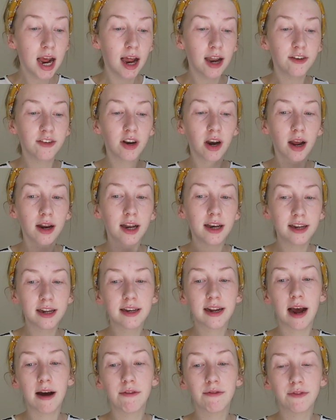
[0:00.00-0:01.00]
and delilah
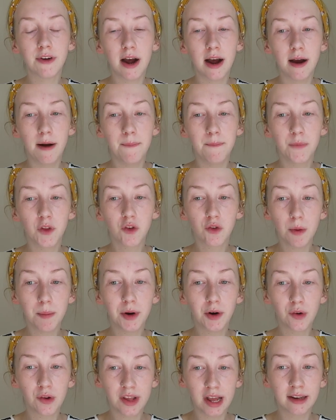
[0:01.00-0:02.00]
did have um,
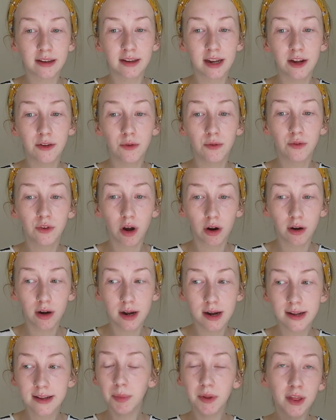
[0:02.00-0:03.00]
swimming on saturdays with
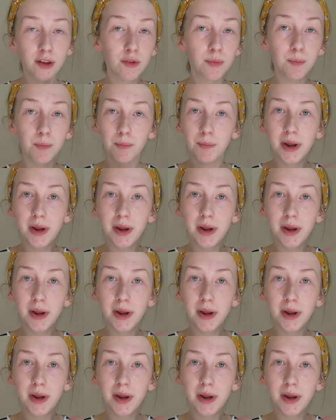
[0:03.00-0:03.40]
douglas but there's